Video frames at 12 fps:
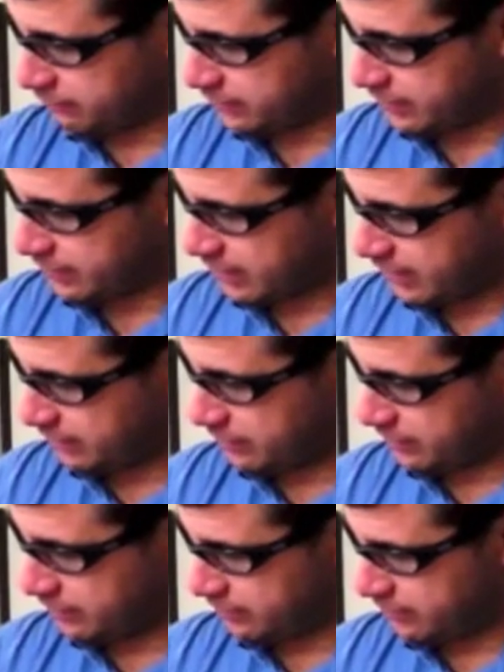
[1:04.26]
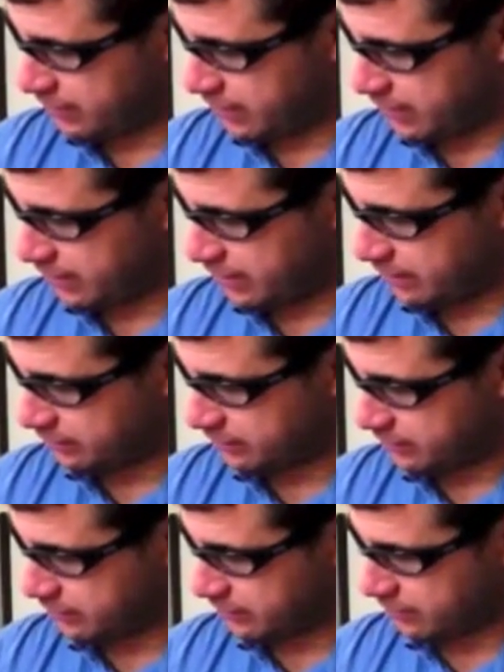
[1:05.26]
decide to,
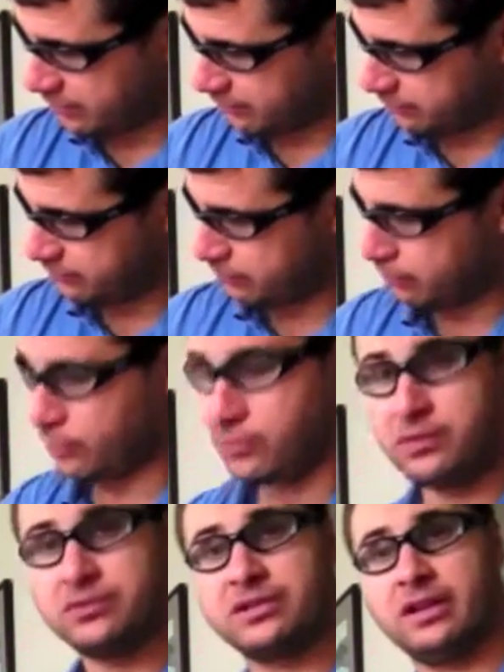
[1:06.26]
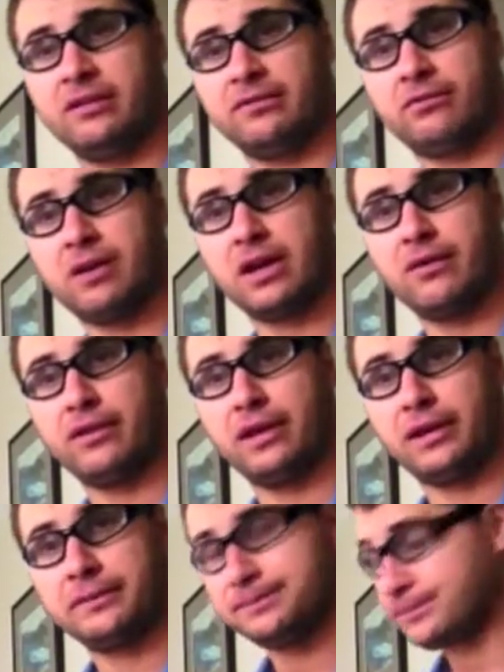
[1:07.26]
here you go, burn ourselves right over there.